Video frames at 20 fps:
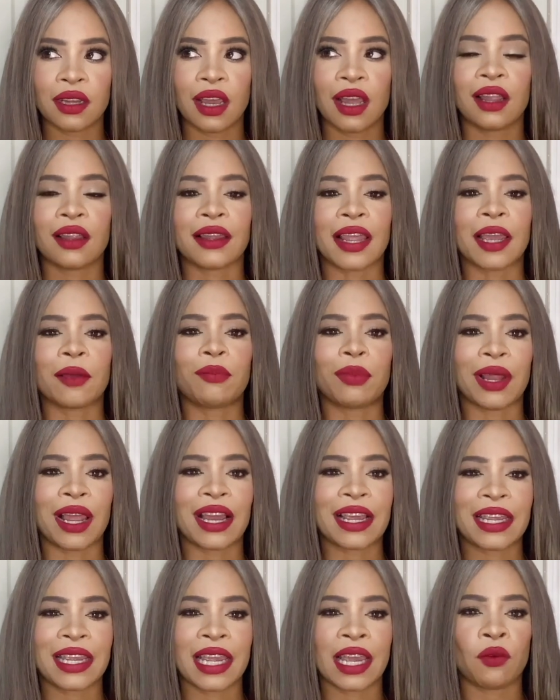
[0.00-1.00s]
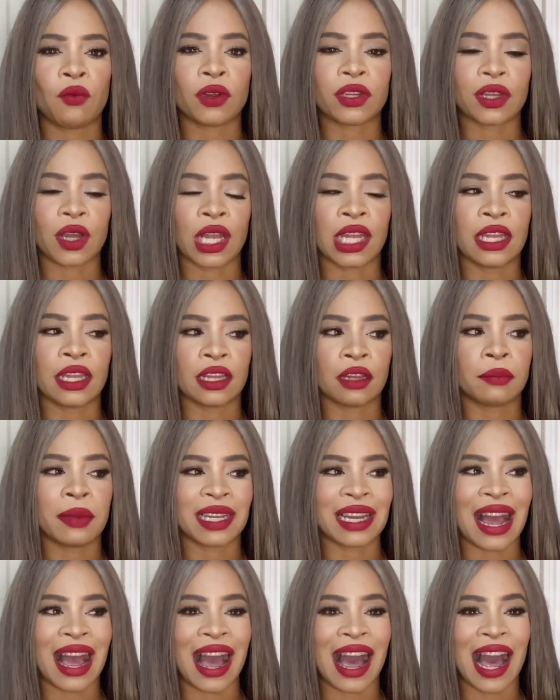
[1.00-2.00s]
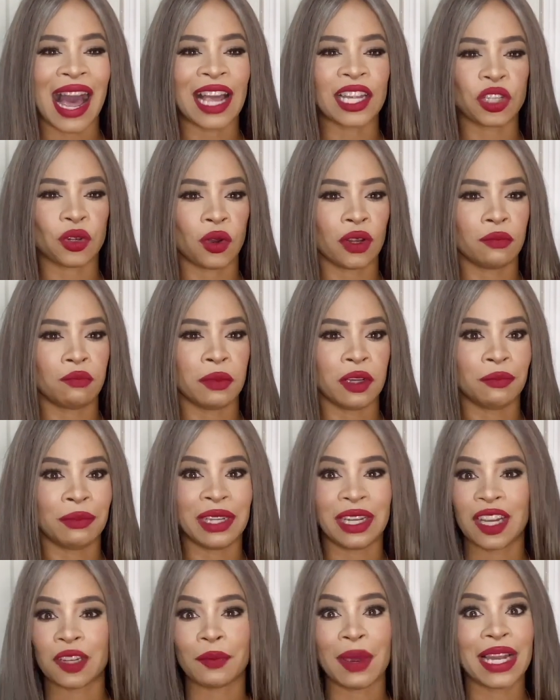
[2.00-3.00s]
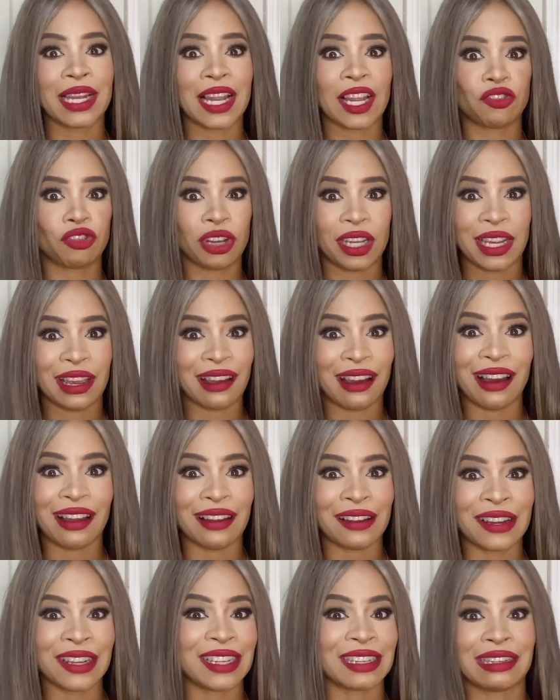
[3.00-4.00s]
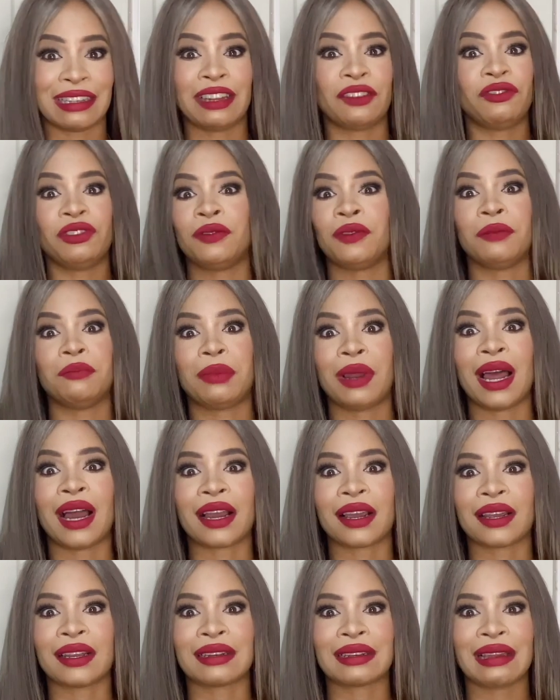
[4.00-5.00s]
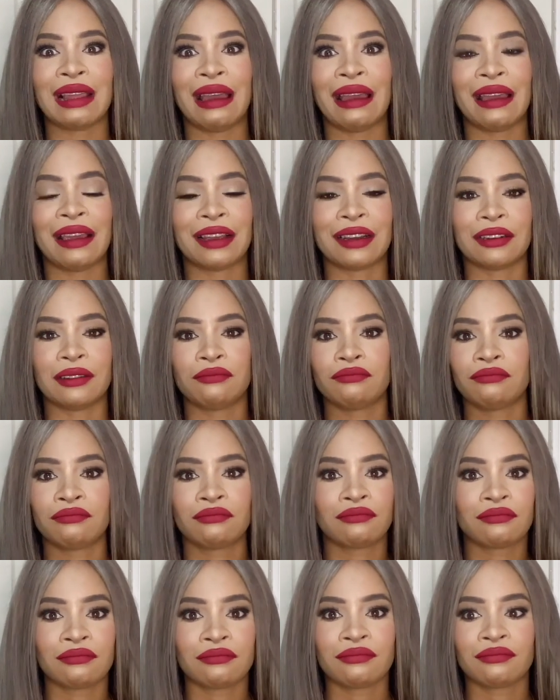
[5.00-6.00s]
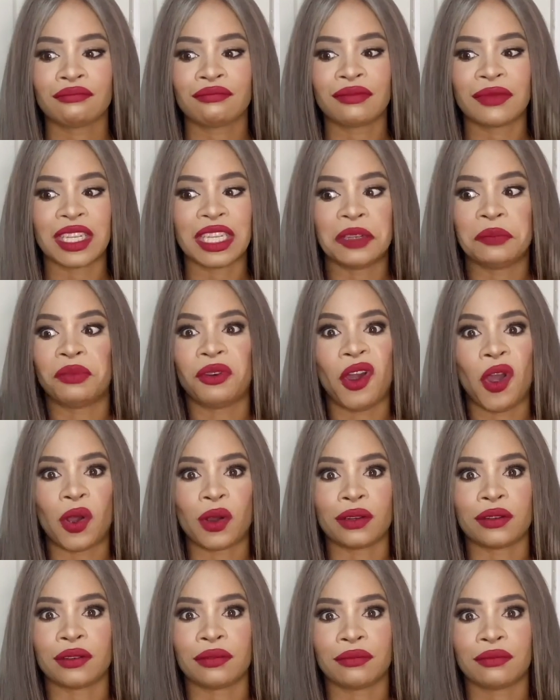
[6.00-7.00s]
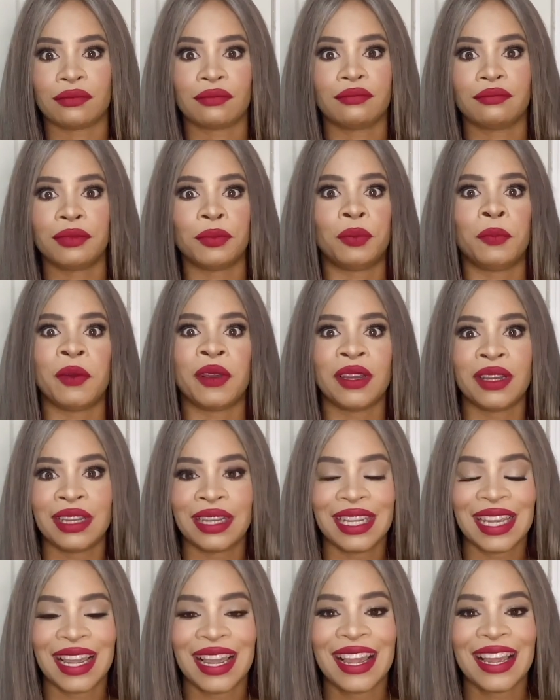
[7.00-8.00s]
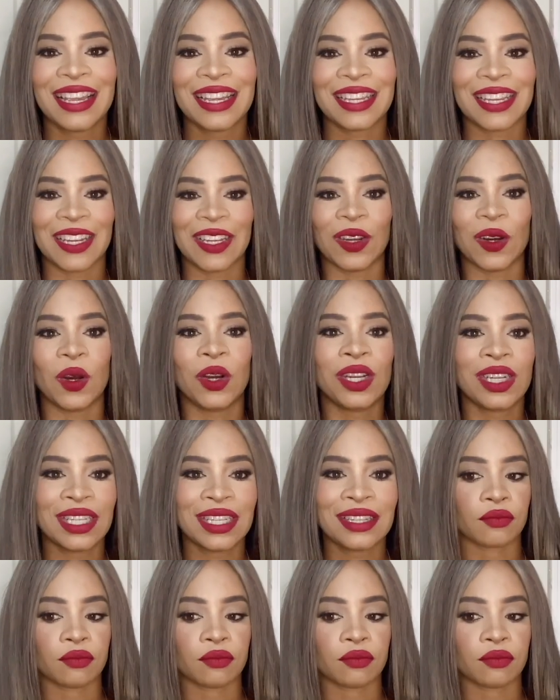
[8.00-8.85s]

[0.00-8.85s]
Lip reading: like black hair was a little bit harsh on me, because my natural hair color is not even black. It's like, it's brown, you know?